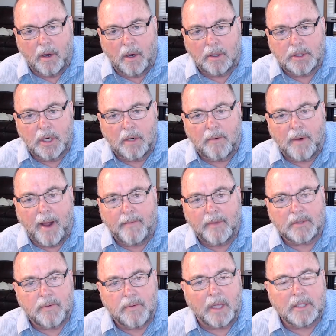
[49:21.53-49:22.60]
urge you to grab
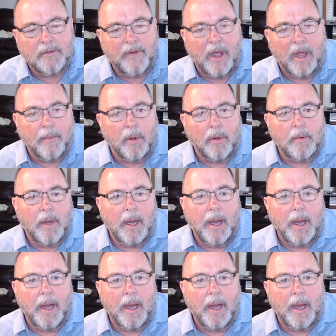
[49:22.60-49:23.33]
this while it's available,